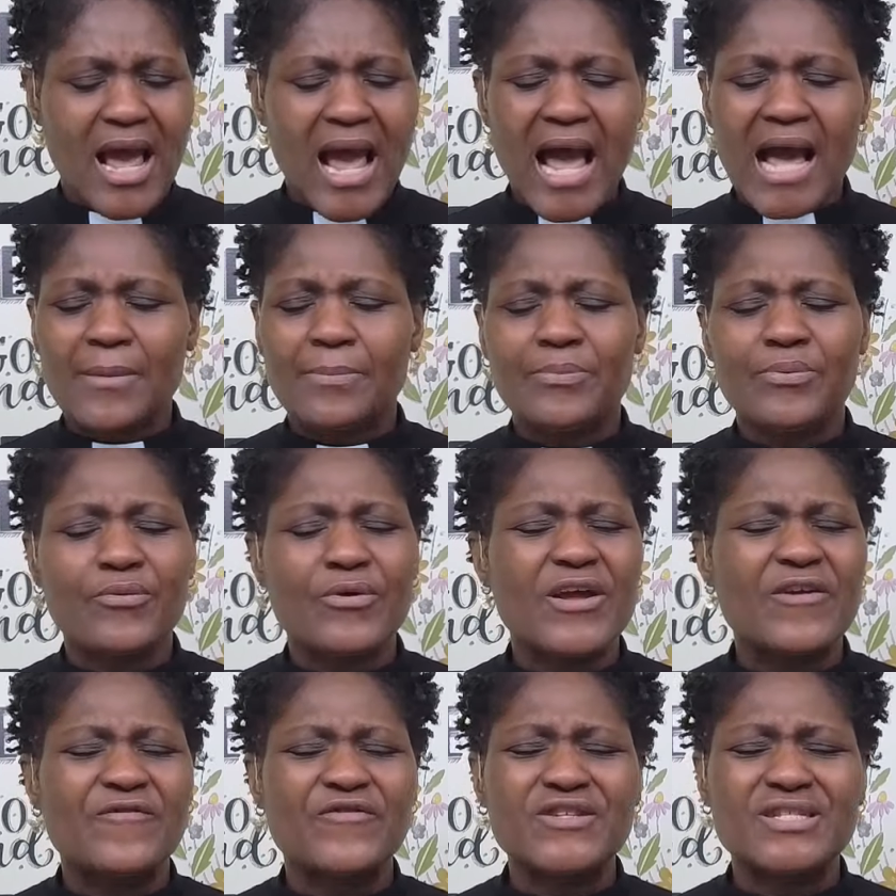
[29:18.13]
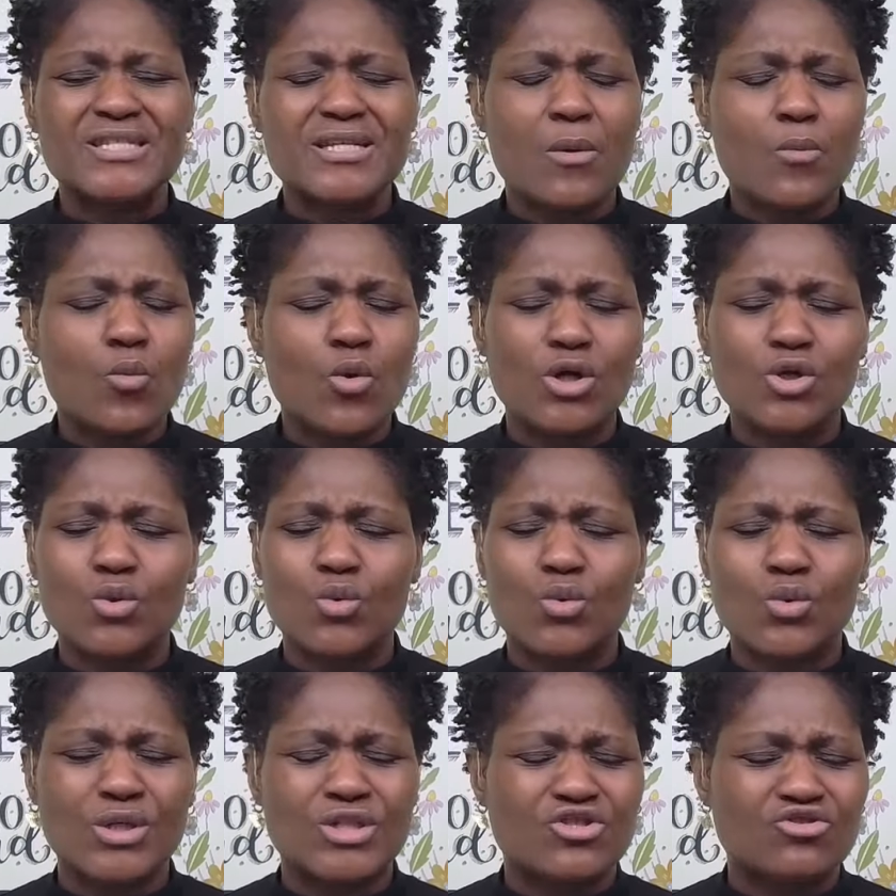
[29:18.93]
I pray for someone
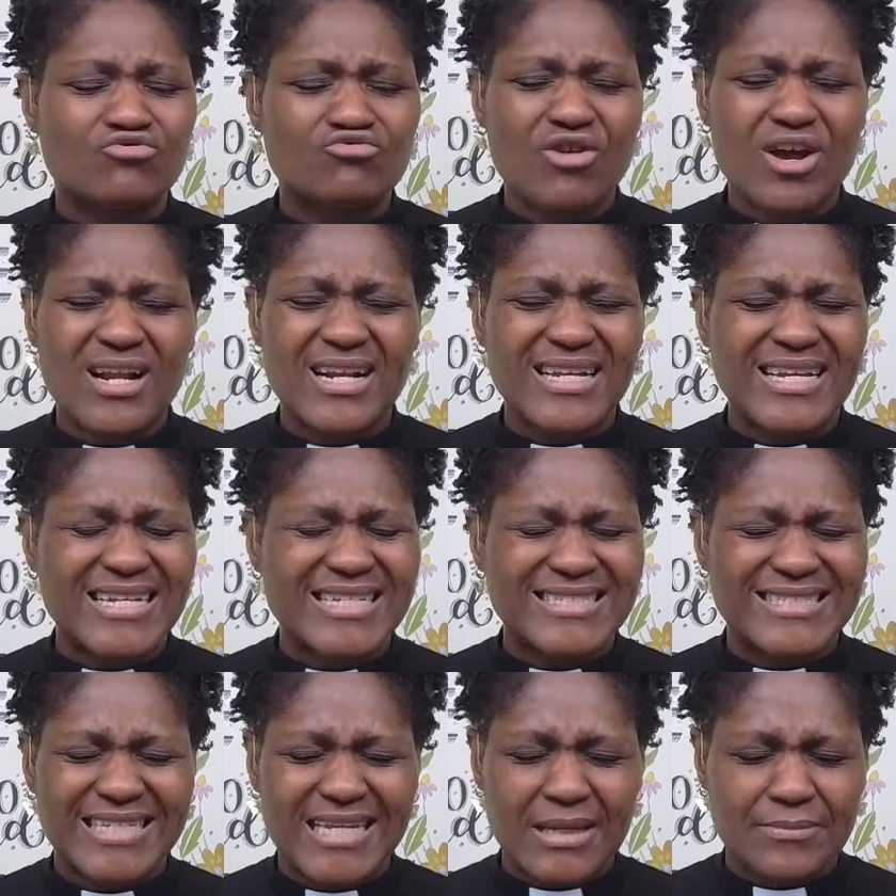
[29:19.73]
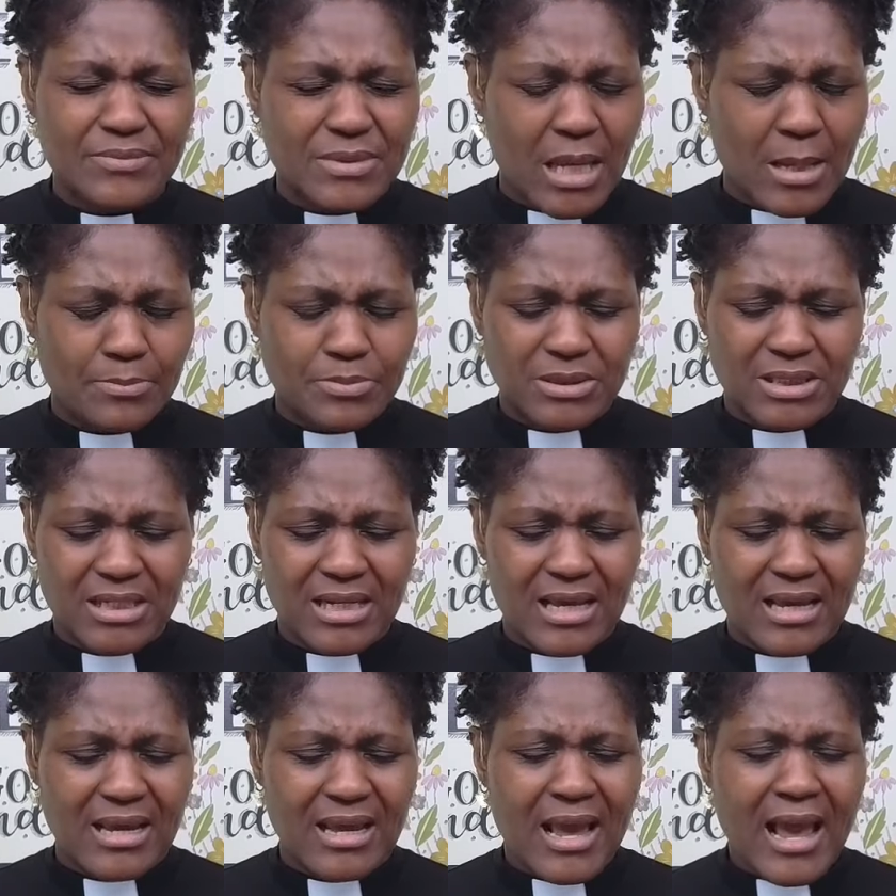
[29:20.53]
who is struggling in deep debt
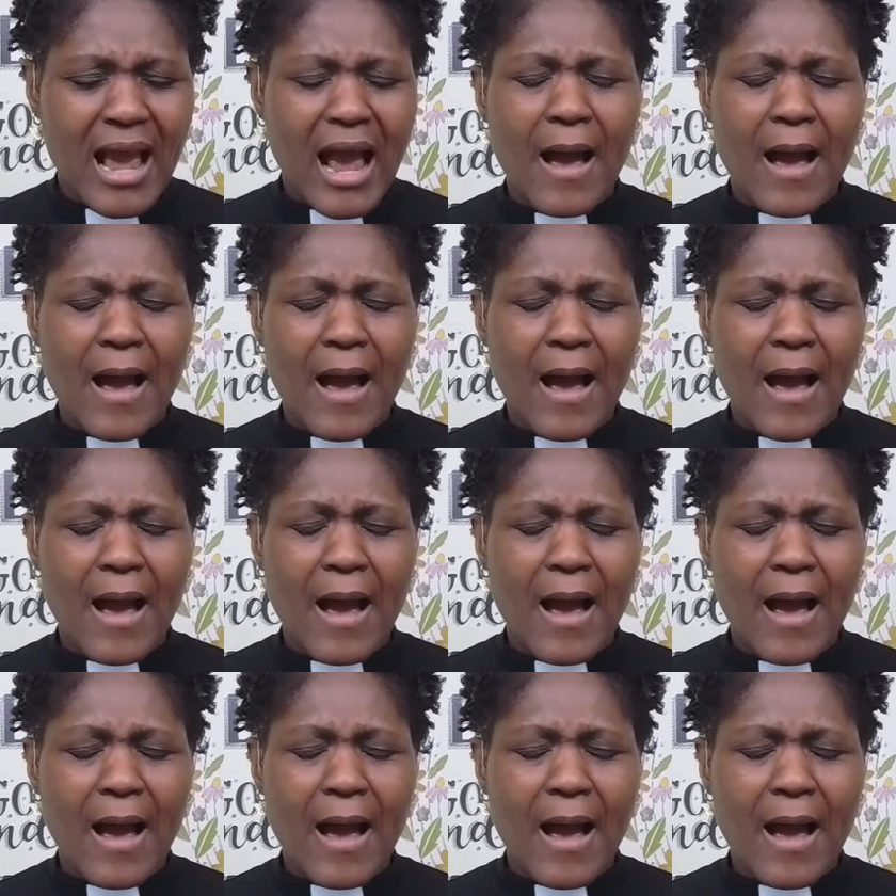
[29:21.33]
today.